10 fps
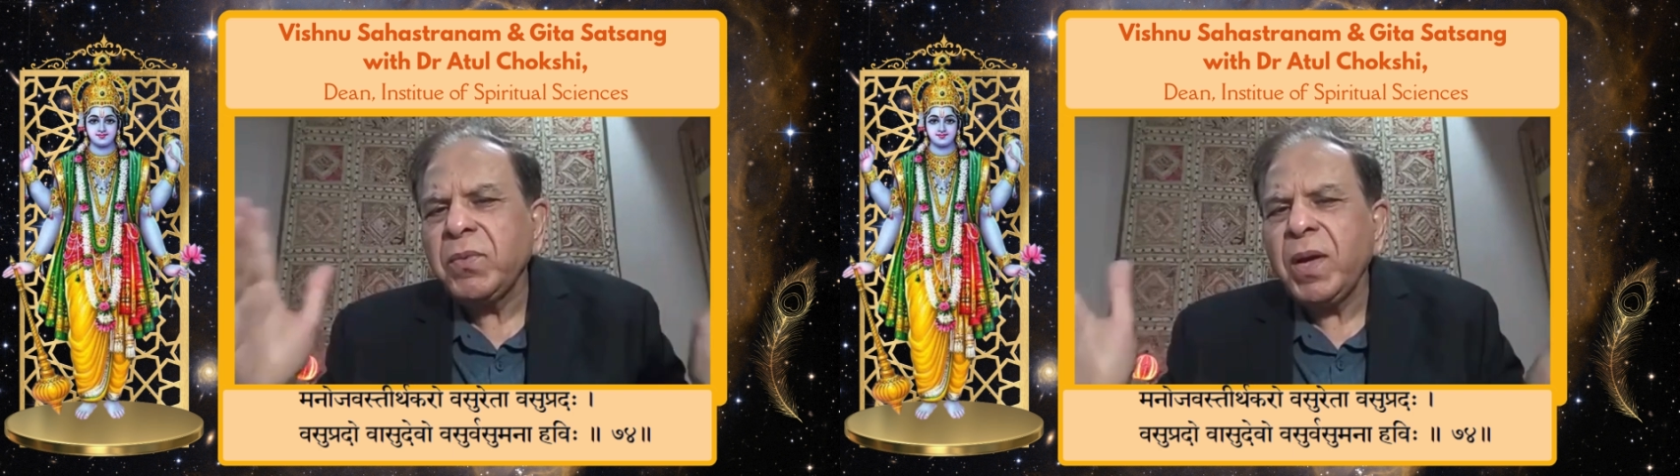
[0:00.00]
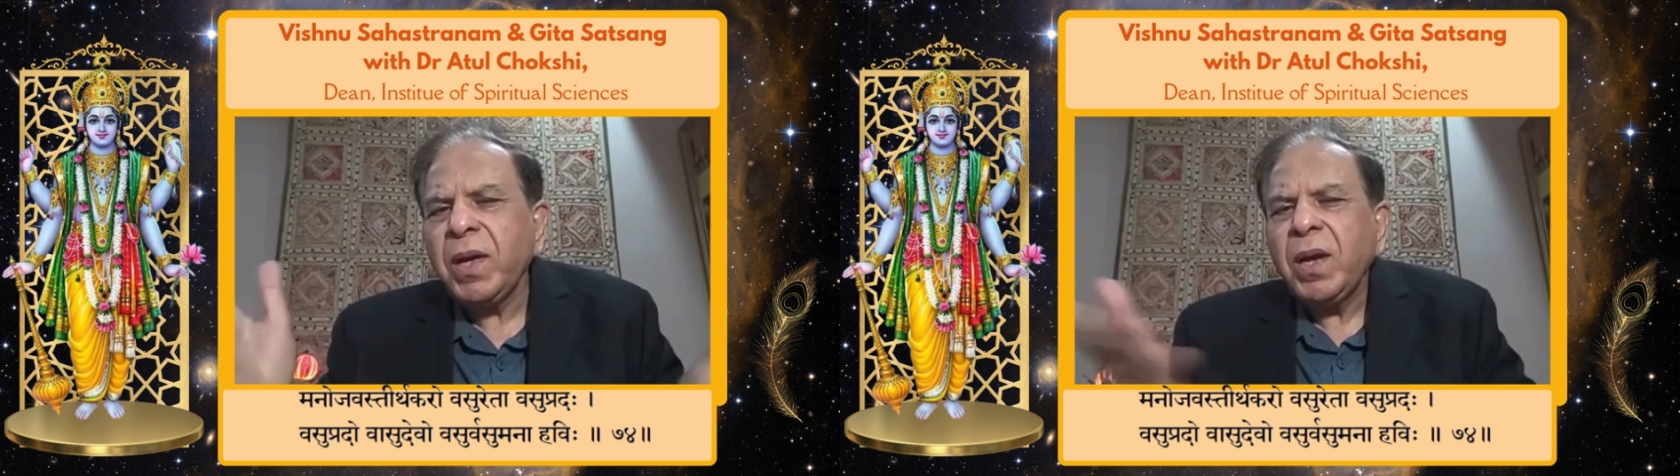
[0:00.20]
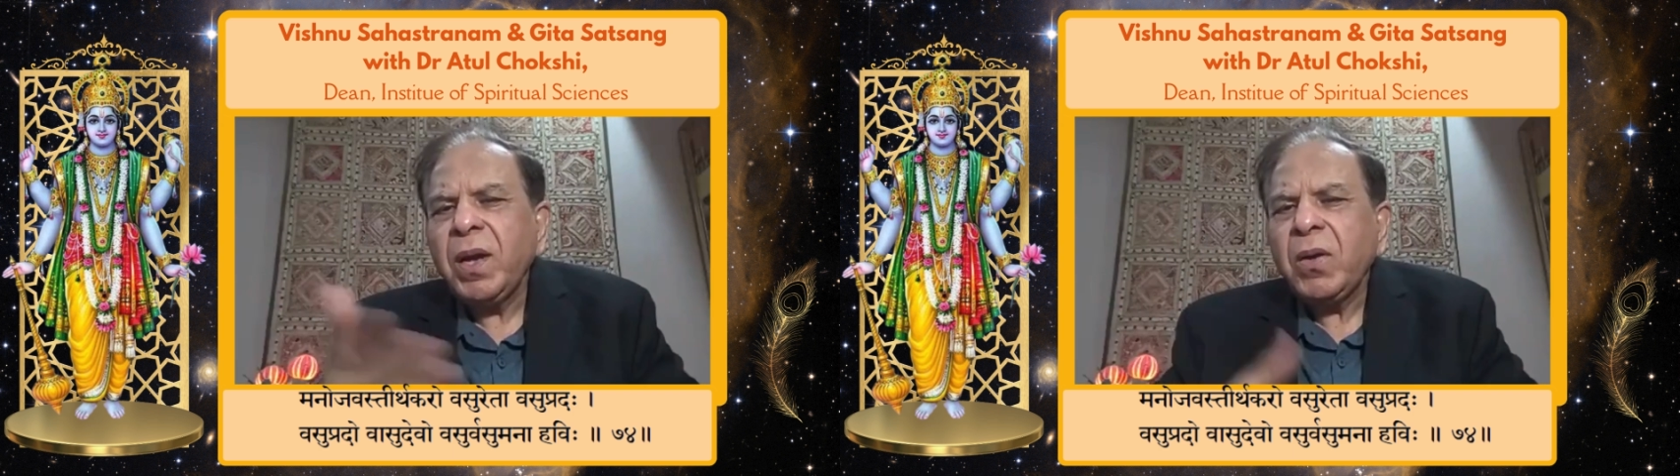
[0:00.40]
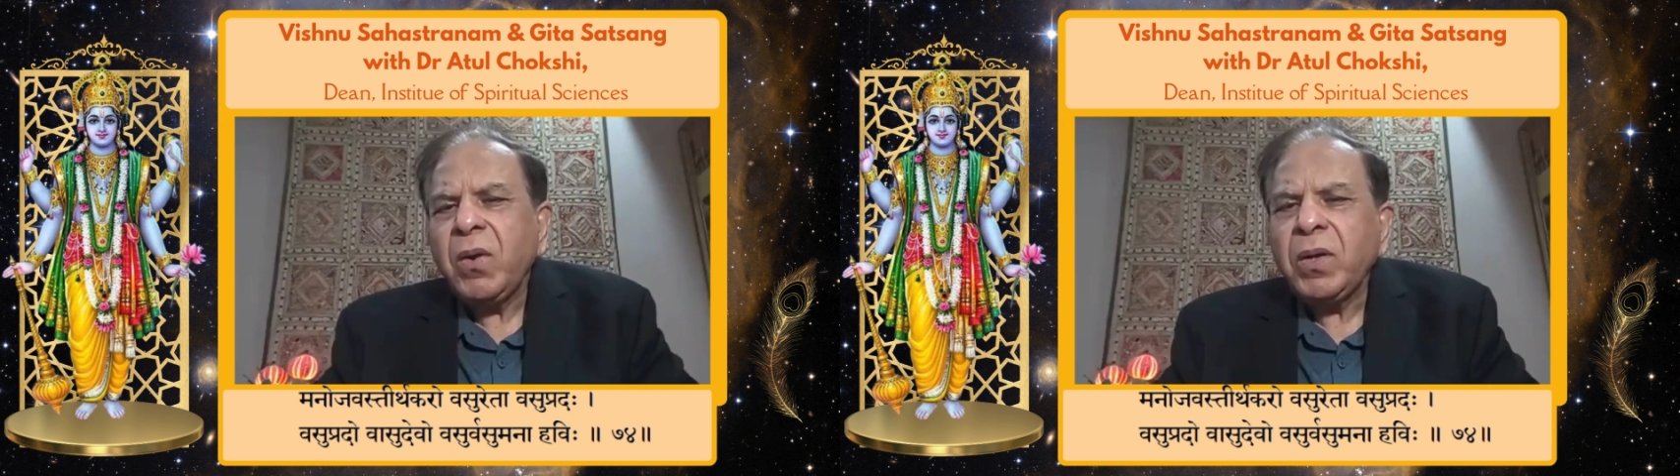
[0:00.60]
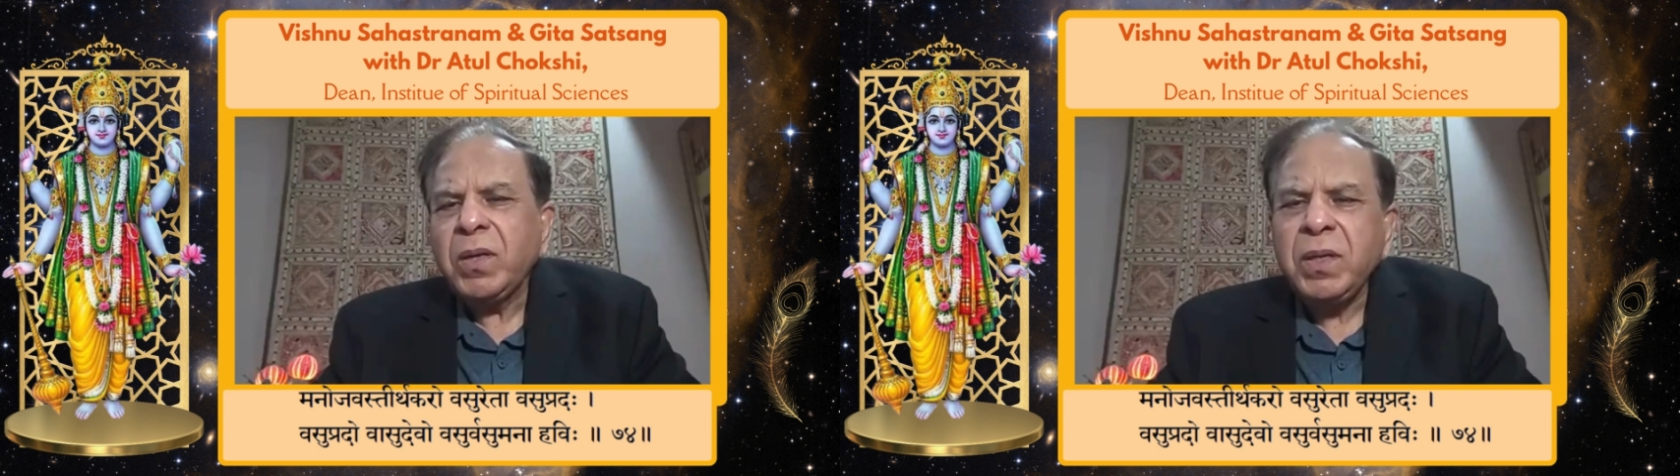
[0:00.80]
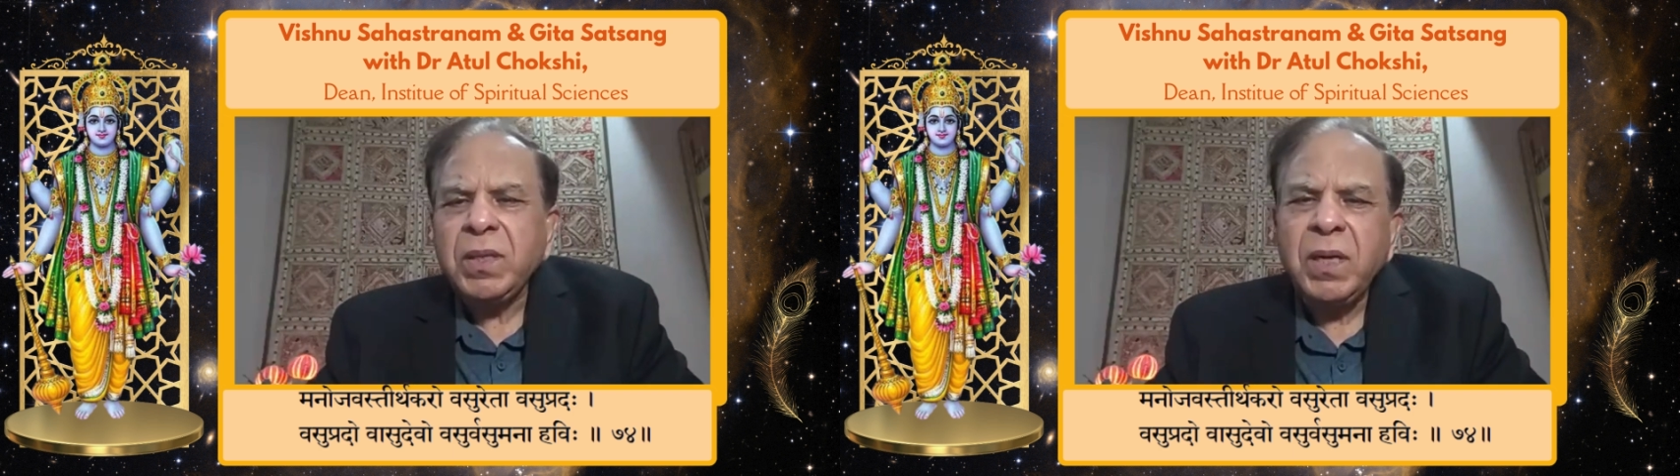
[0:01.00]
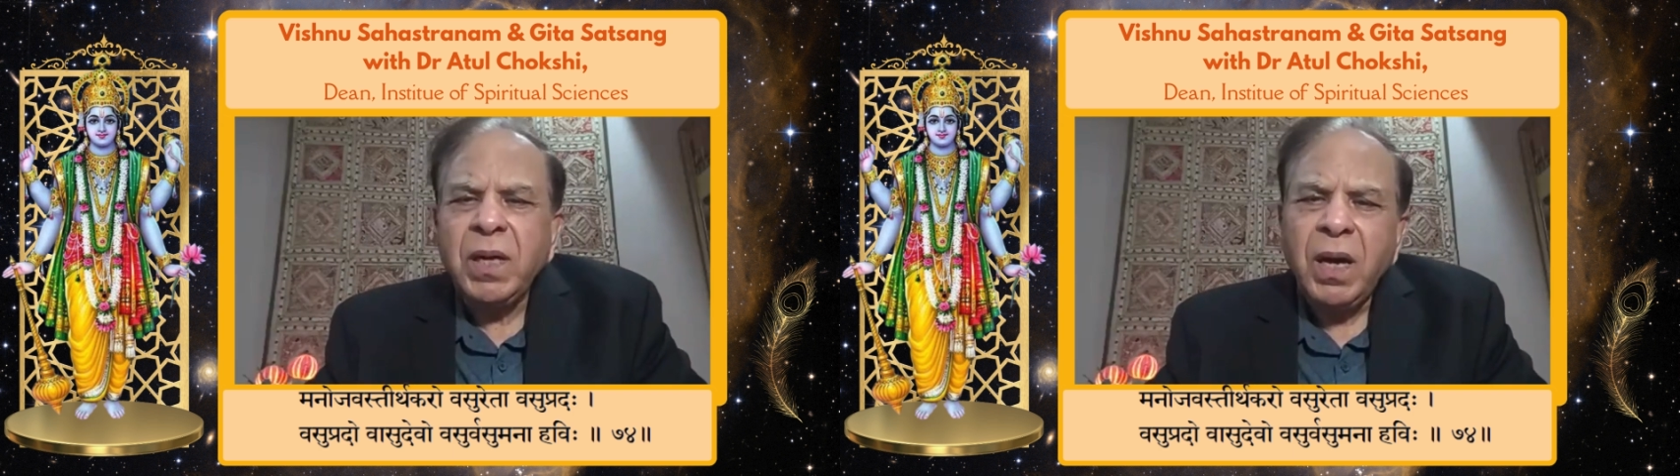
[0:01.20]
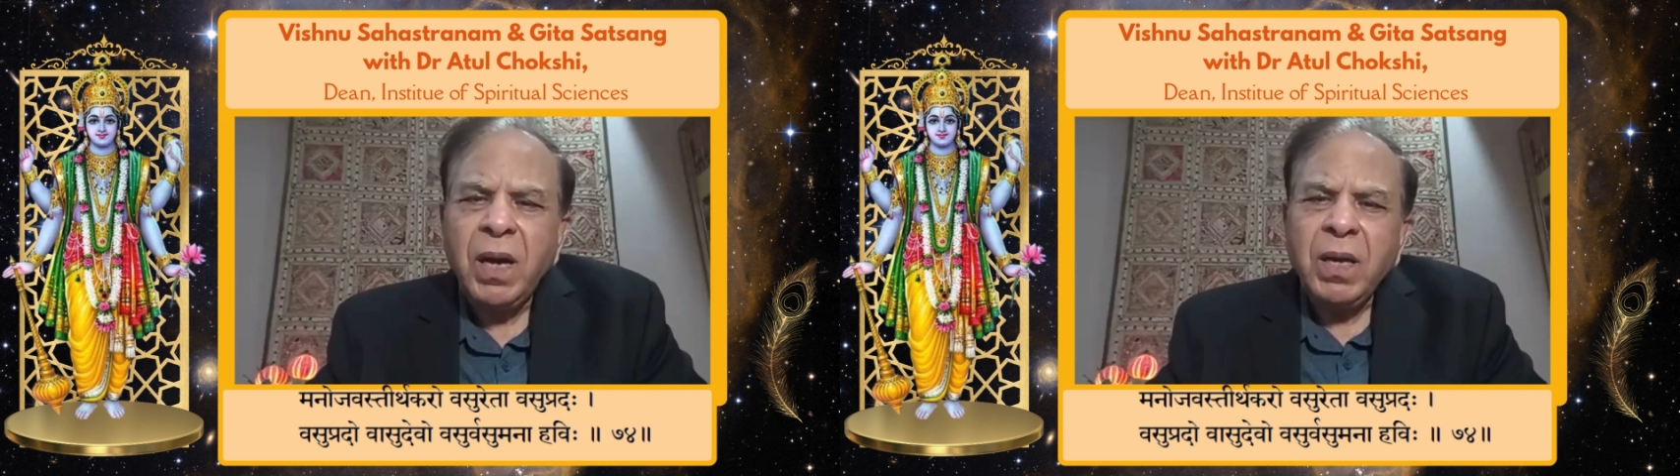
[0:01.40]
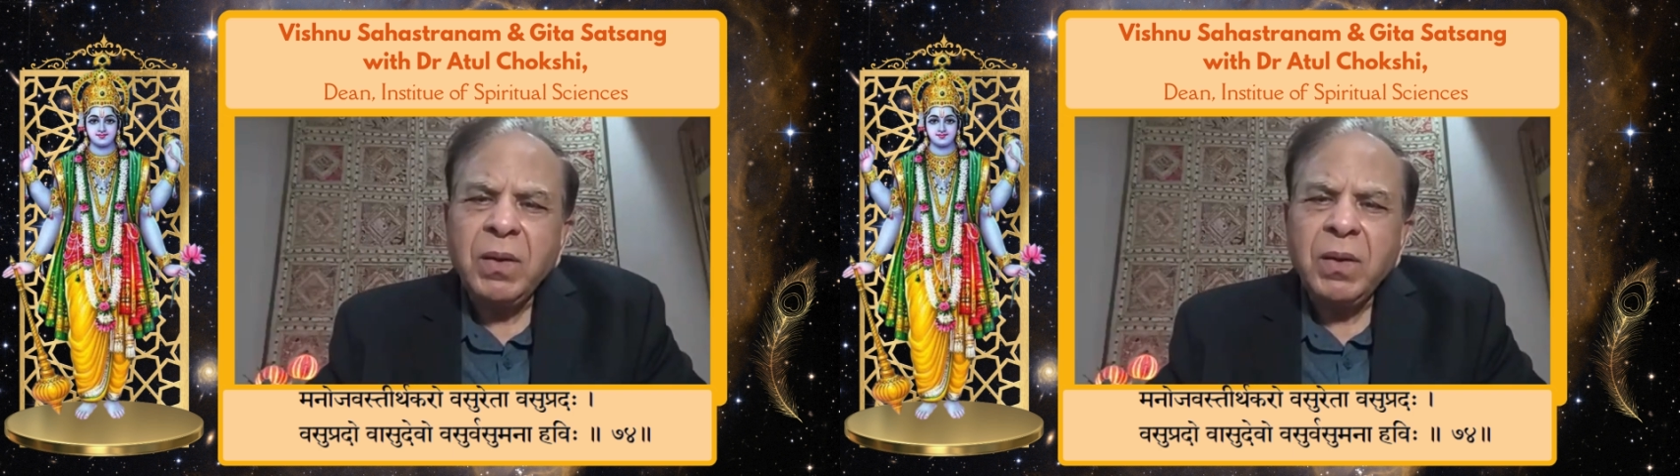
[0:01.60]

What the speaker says: where Lord Krishna